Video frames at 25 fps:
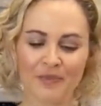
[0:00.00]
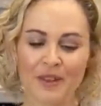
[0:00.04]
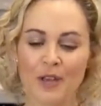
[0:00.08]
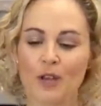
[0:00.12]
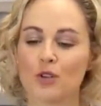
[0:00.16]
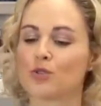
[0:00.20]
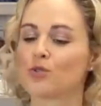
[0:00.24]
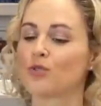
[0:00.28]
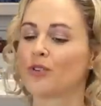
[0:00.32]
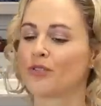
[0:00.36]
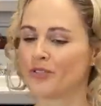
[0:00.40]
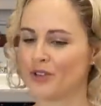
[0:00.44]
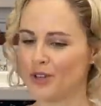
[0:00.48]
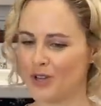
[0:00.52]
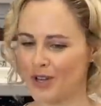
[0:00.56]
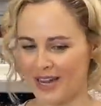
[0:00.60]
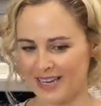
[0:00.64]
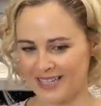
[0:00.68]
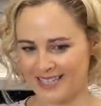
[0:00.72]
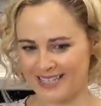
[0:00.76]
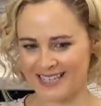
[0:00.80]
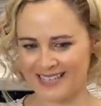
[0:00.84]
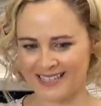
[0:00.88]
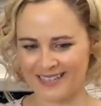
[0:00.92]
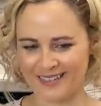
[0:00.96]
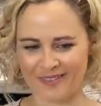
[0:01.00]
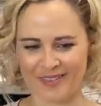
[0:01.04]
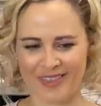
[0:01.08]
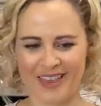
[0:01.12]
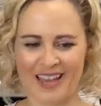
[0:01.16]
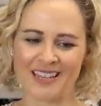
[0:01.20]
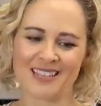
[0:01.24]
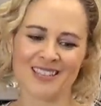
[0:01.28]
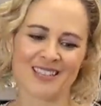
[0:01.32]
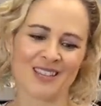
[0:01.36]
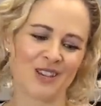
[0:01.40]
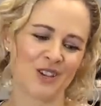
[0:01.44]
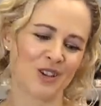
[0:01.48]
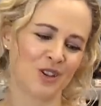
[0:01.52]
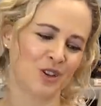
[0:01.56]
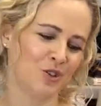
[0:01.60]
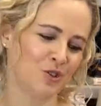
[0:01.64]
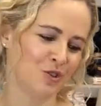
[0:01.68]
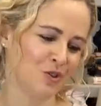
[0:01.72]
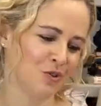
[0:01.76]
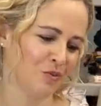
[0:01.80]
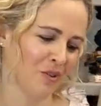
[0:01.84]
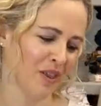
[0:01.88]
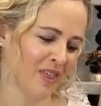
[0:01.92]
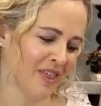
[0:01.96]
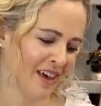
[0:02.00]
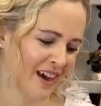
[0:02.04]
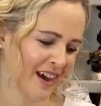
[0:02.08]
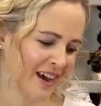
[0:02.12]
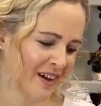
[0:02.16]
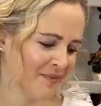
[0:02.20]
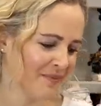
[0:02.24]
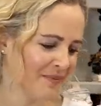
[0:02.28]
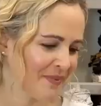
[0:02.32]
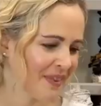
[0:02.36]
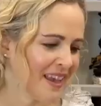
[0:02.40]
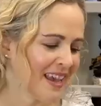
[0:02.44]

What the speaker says: So a few ideas of things that you could do with that.